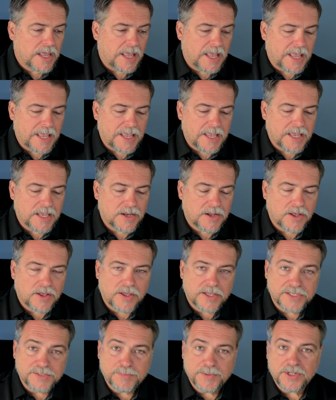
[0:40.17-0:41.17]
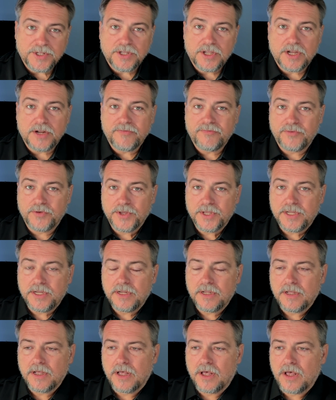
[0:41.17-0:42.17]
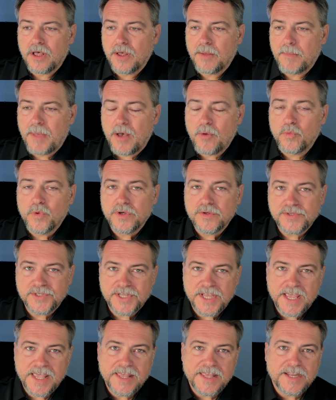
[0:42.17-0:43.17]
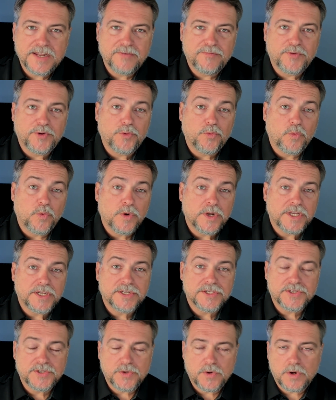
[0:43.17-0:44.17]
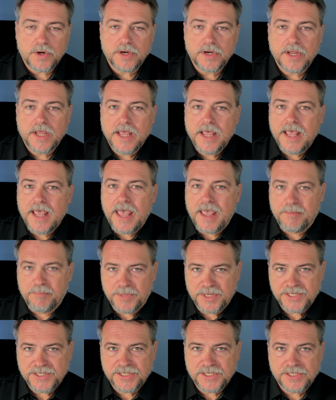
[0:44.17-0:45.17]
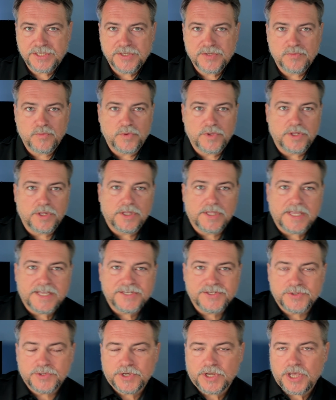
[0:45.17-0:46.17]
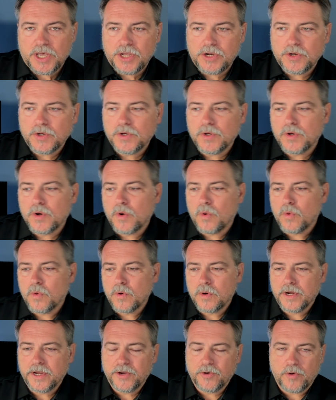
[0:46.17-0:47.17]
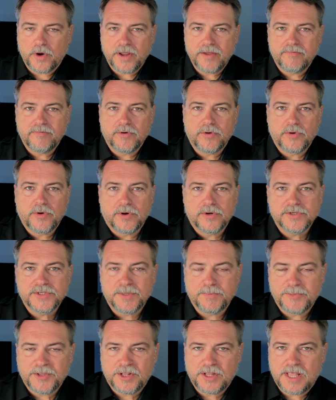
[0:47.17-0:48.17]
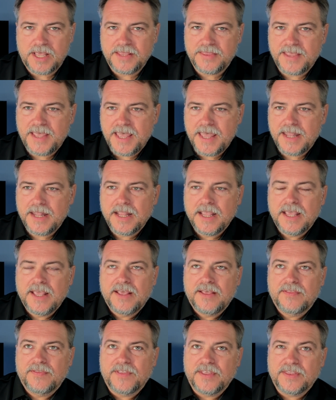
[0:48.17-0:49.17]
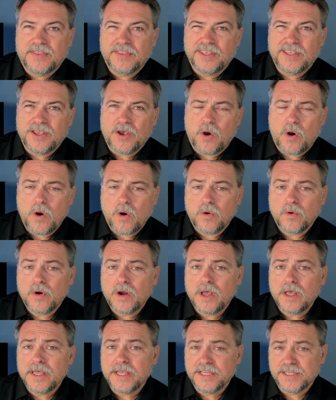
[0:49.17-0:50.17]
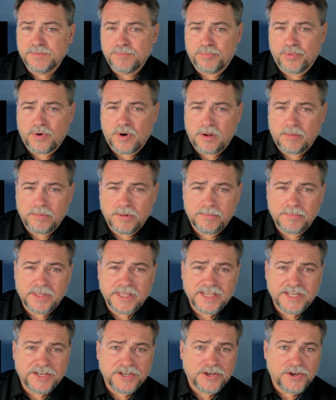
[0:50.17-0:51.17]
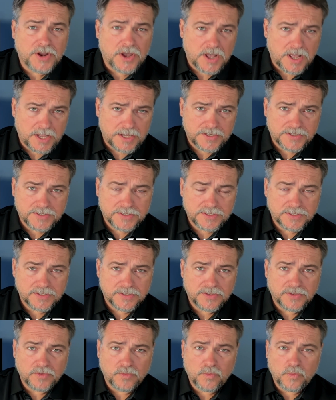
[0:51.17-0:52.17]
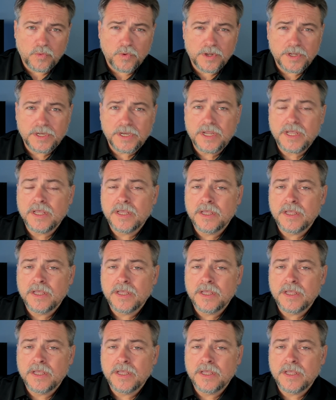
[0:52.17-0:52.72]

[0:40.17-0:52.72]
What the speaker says: And it's been a lot of fun. I will say that if you're wanting to start a business with a laser cutter or engraver or something like that, then the Aura is probably not the one